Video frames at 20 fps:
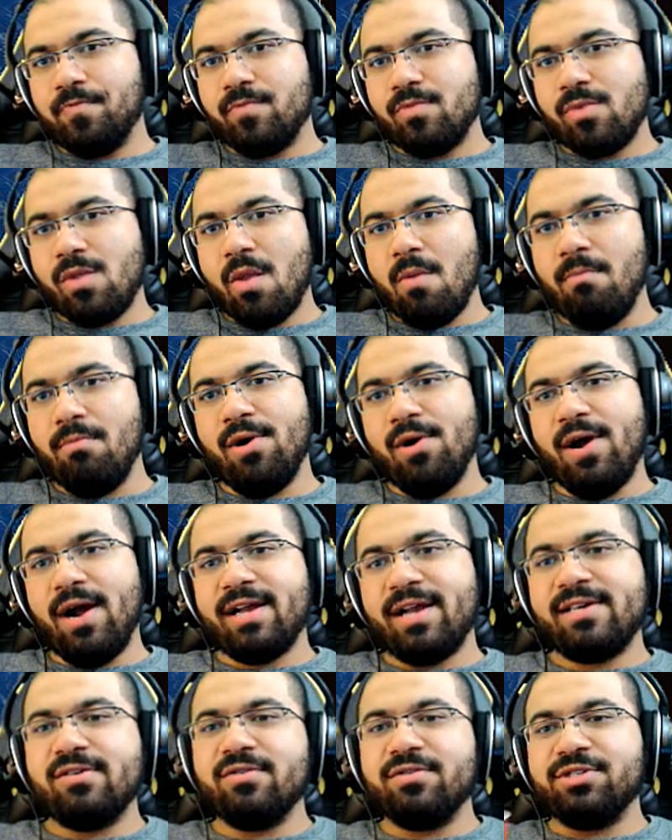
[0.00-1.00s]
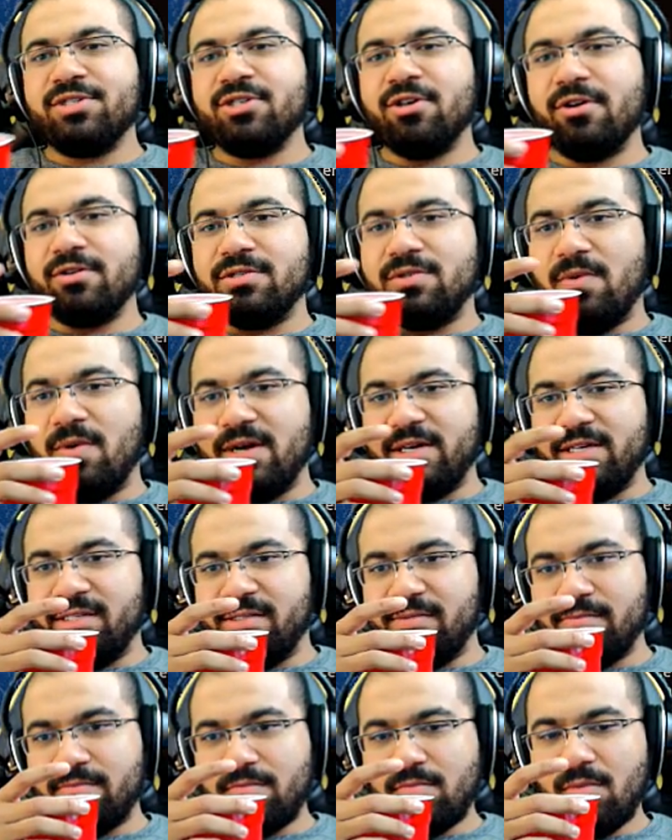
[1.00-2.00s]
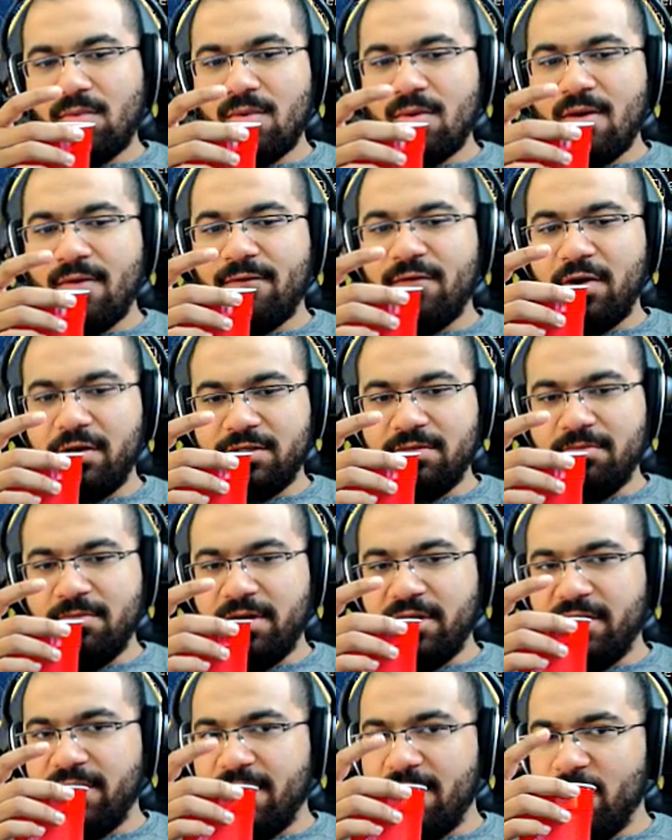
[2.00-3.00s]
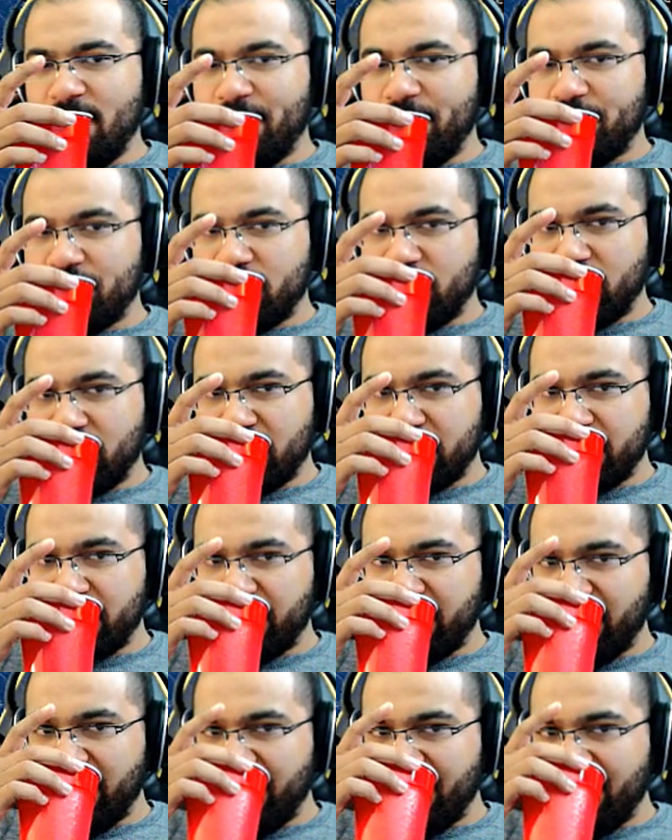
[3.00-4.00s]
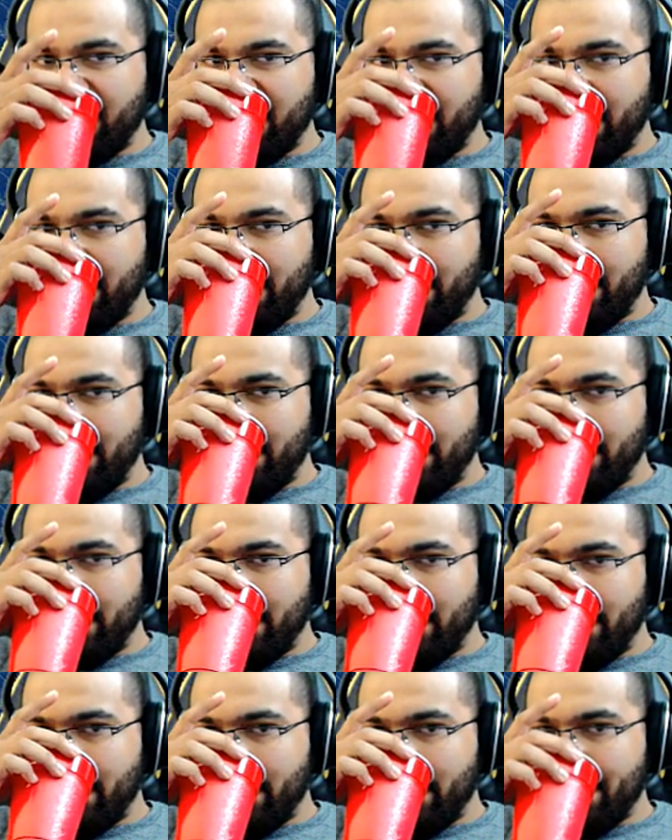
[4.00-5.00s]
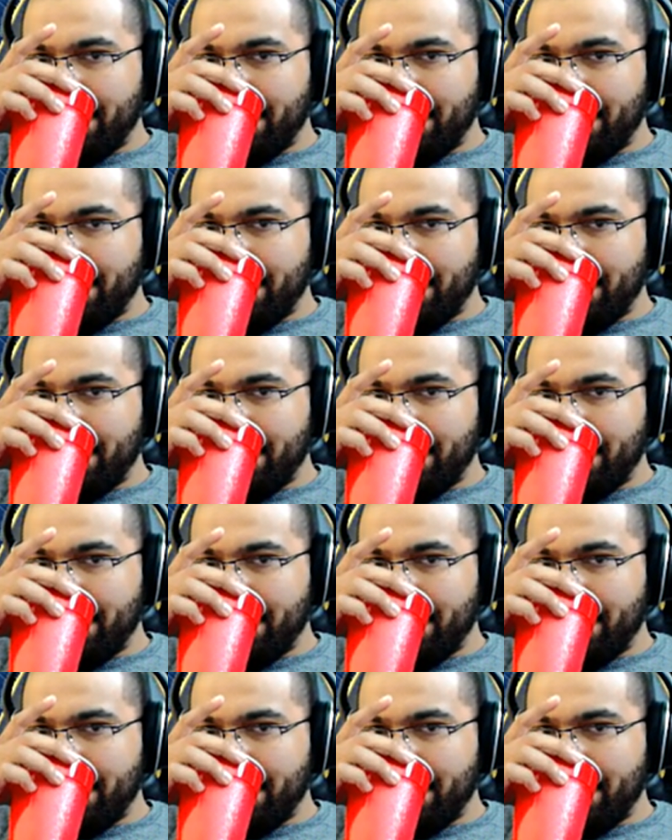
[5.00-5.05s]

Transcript: Bro, I killed a shark twice. I fucked somebody up. I think that was me.